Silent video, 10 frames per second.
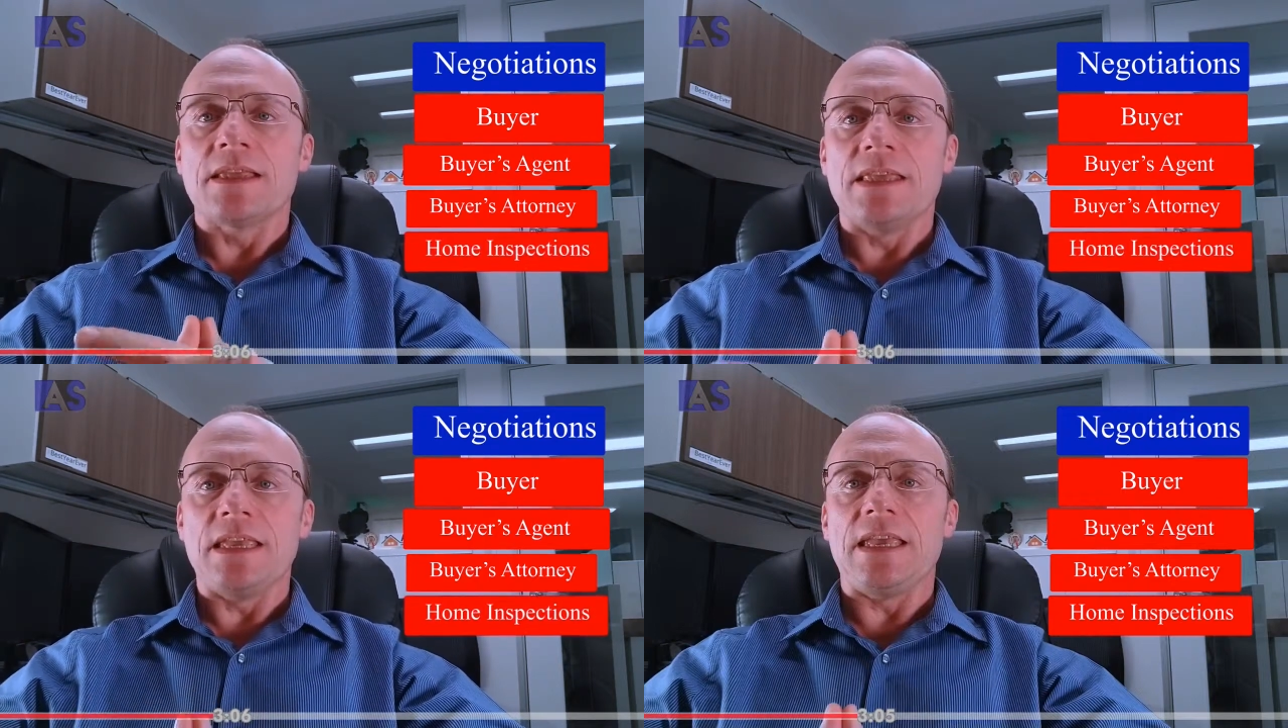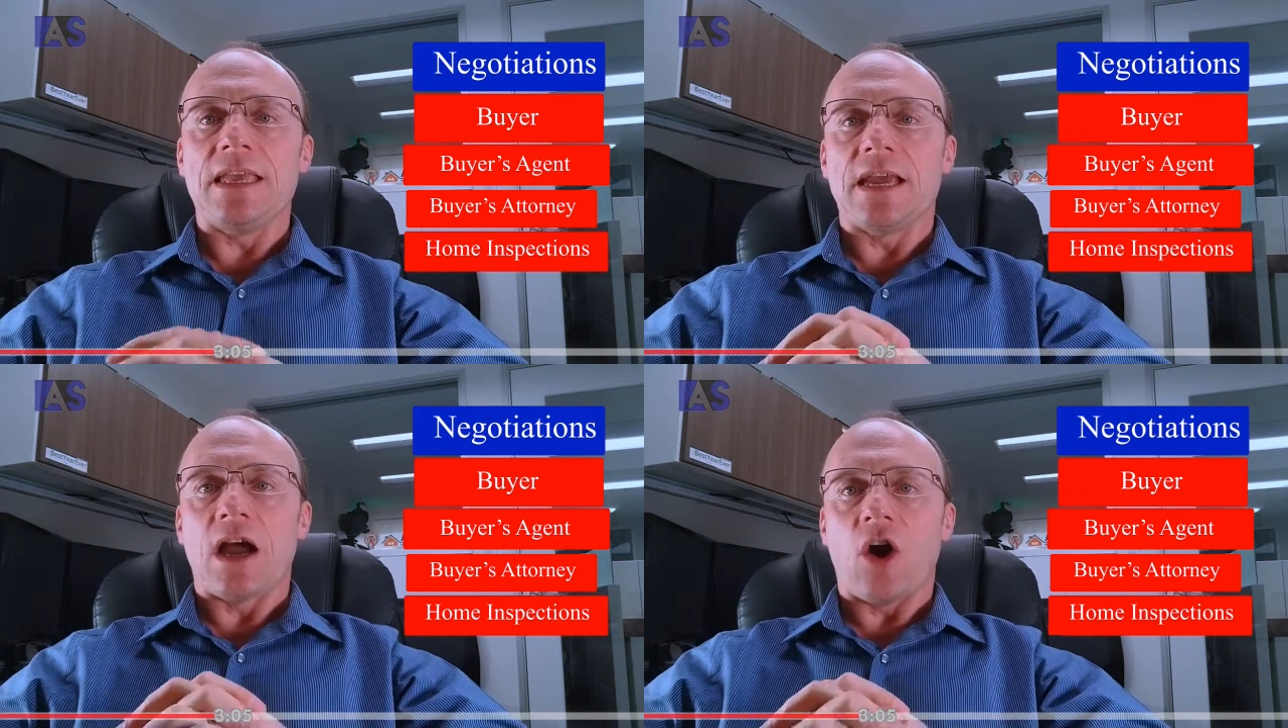
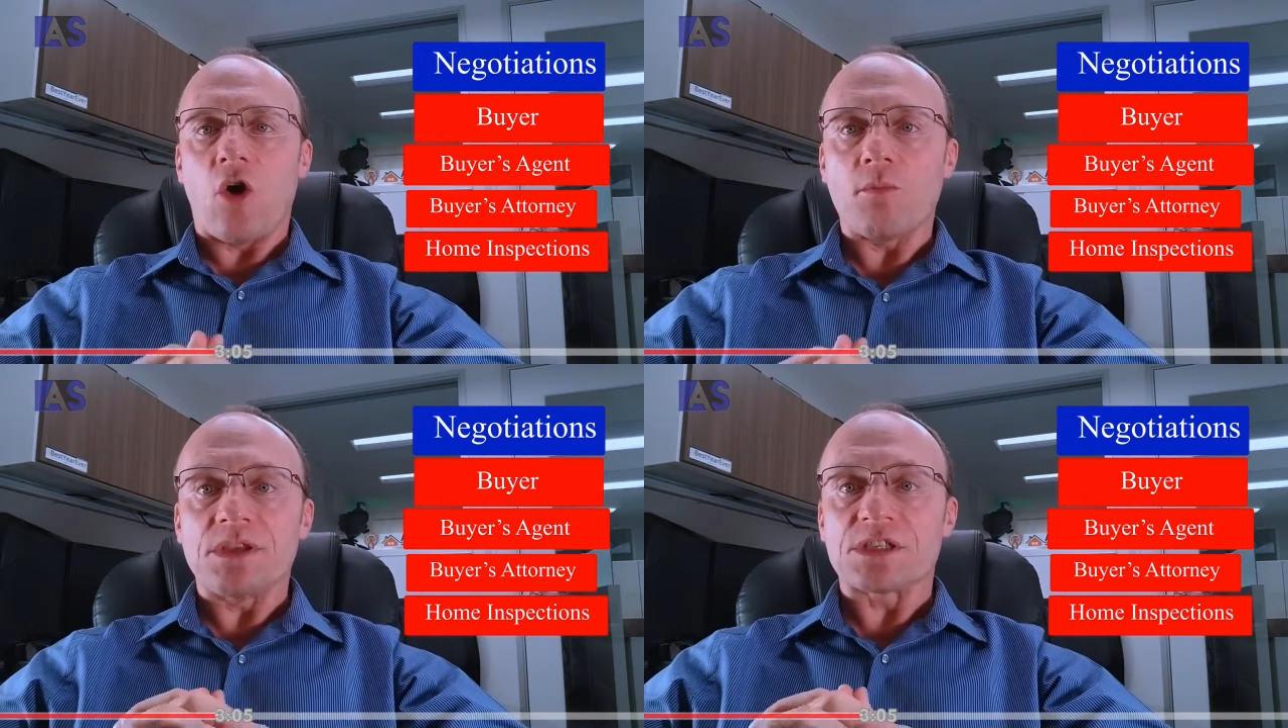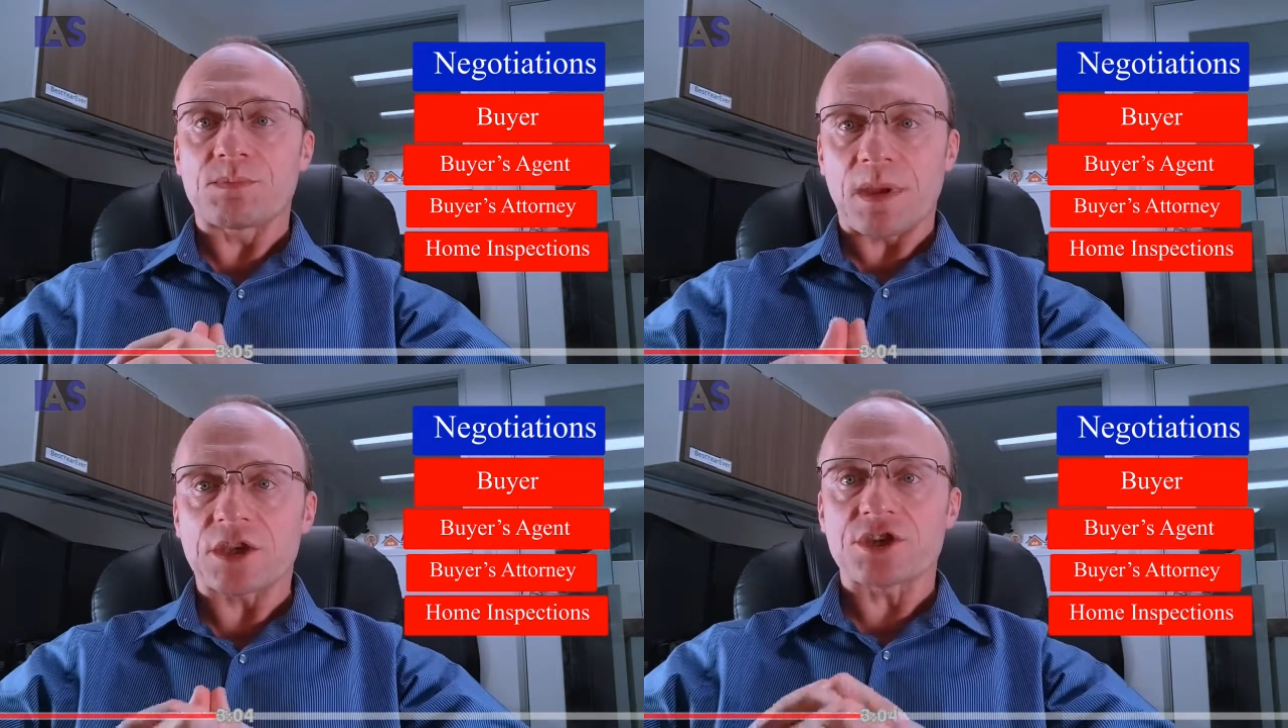The home
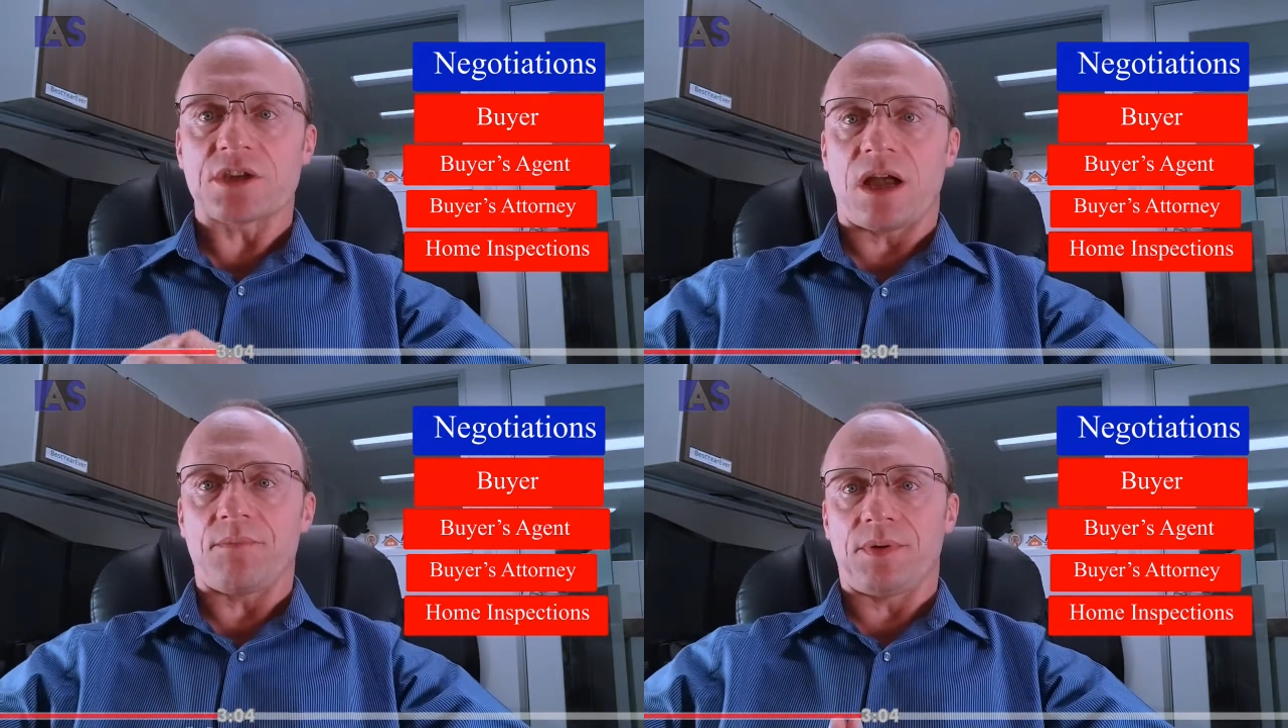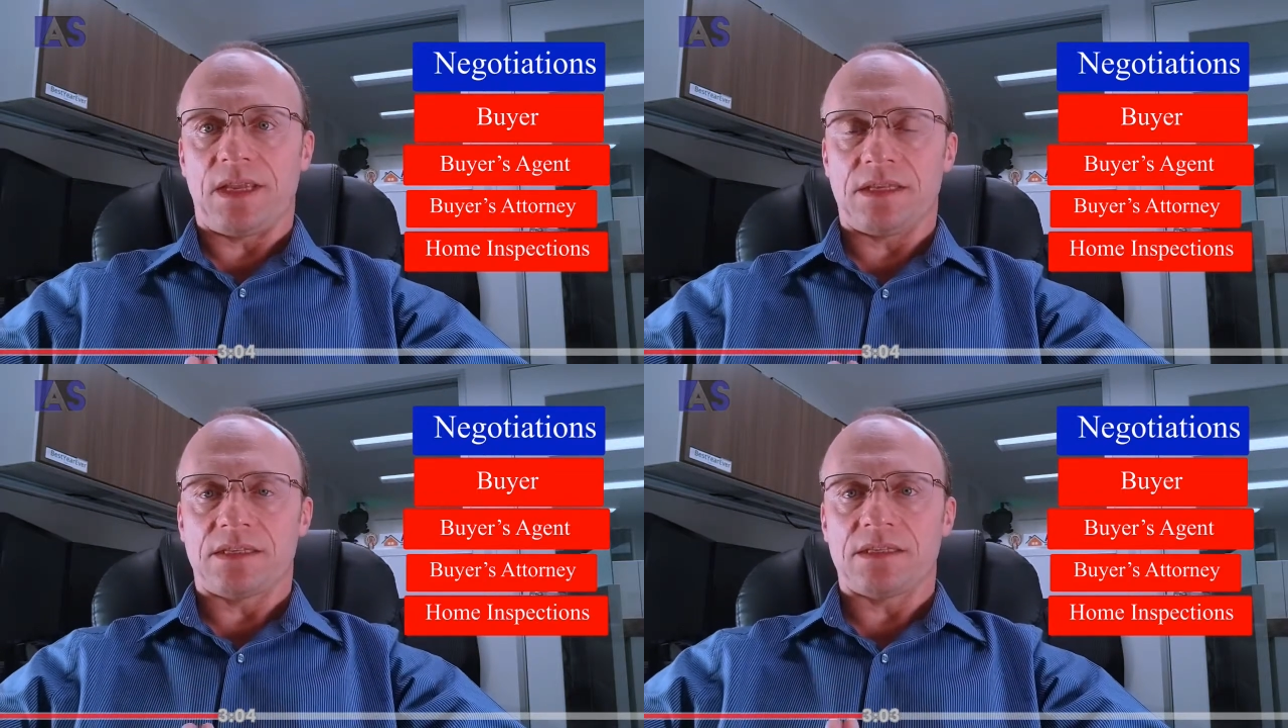inspection
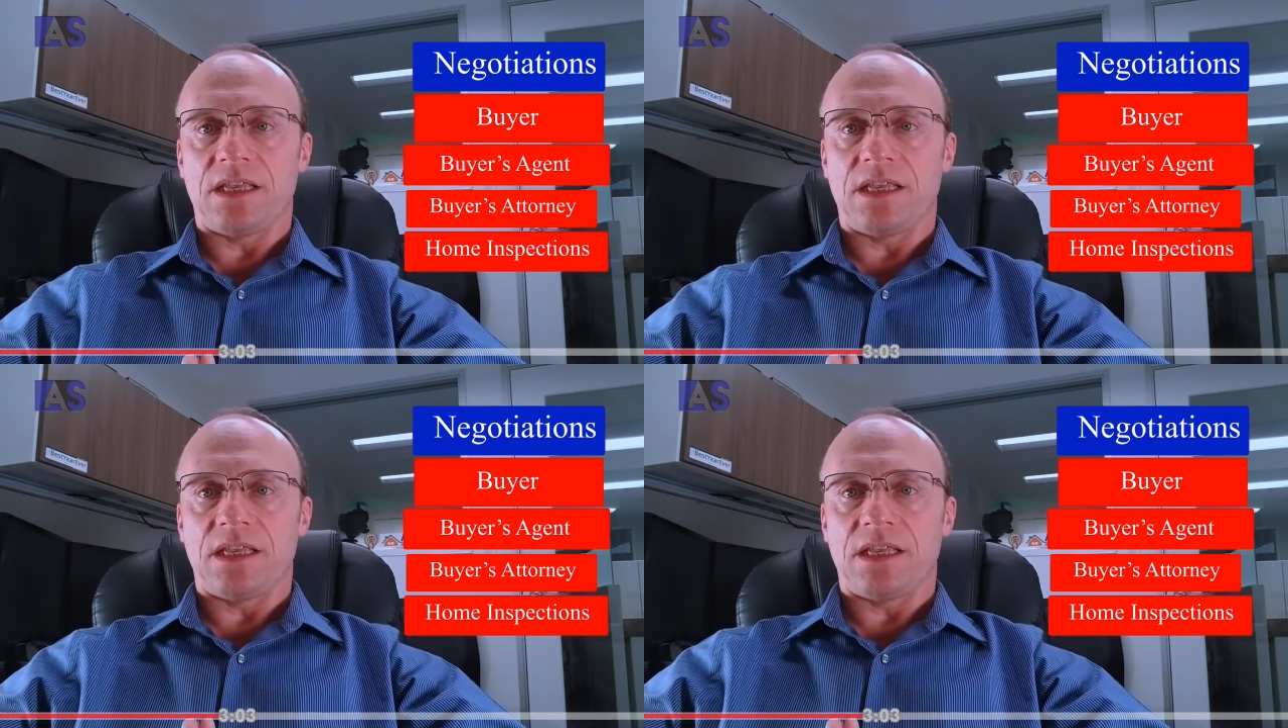companies,